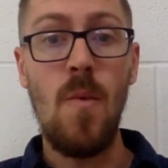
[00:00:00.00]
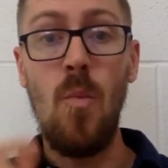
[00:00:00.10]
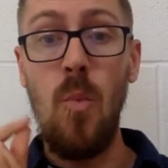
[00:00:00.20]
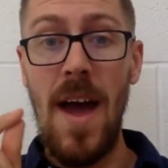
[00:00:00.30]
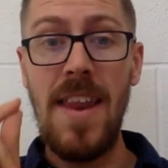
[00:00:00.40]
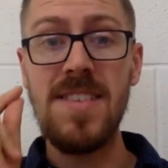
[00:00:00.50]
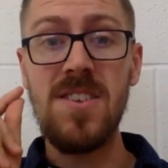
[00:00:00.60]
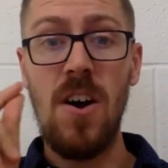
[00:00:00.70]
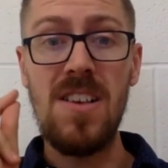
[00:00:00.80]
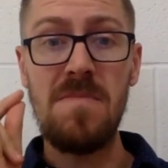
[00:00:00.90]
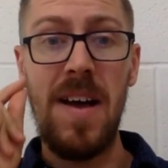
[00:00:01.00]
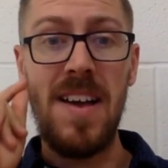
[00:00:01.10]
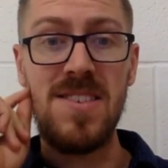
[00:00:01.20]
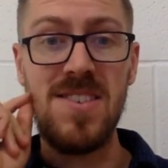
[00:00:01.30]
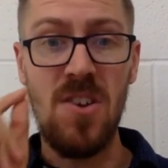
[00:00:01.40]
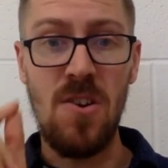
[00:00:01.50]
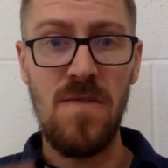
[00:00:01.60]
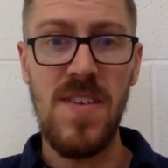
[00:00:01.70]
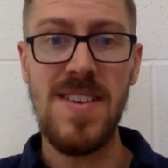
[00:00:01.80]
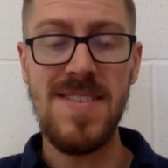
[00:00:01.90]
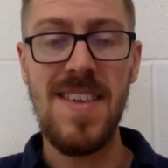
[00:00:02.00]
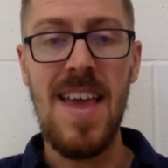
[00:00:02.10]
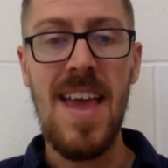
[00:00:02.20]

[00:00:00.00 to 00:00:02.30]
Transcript: when it's caused by a surface,